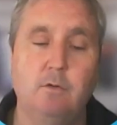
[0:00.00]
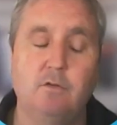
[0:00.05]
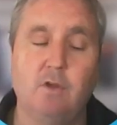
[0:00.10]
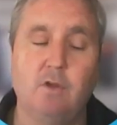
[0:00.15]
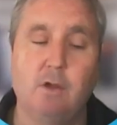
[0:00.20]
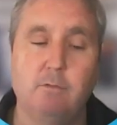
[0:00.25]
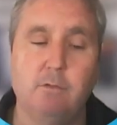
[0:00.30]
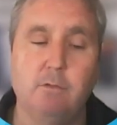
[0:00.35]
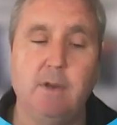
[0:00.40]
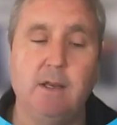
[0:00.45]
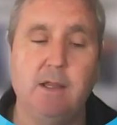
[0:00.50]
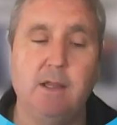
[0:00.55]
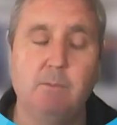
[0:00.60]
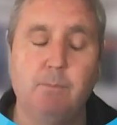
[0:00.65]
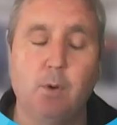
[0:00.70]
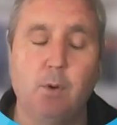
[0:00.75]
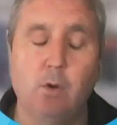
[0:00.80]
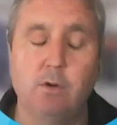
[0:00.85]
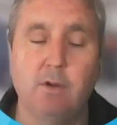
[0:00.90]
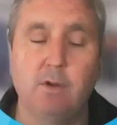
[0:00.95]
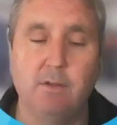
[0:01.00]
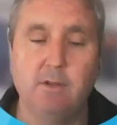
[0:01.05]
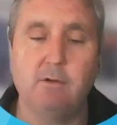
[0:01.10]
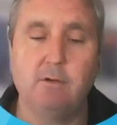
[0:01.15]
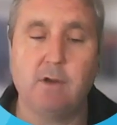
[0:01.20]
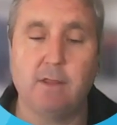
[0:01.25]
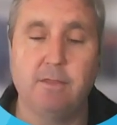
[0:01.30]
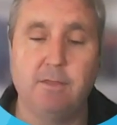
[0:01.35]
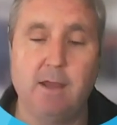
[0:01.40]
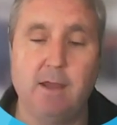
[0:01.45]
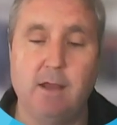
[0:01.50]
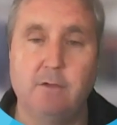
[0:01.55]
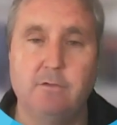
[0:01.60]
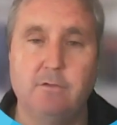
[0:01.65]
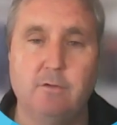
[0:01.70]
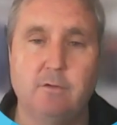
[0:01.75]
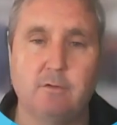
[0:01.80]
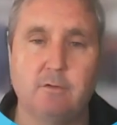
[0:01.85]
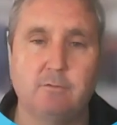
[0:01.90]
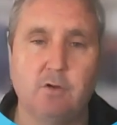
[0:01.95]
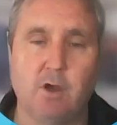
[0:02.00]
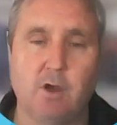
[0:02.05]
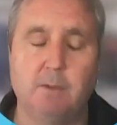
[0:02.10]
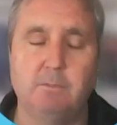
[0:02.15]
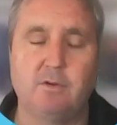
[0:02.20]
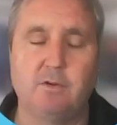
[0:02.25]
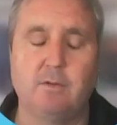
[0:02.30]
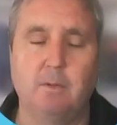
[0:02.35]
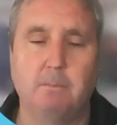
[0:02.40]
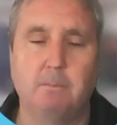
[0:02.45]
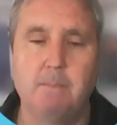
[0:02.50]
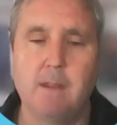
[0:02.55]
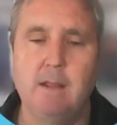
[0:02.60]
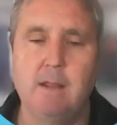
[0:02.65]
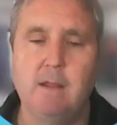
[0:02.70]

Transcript: are really important, and there are thousands of types of them.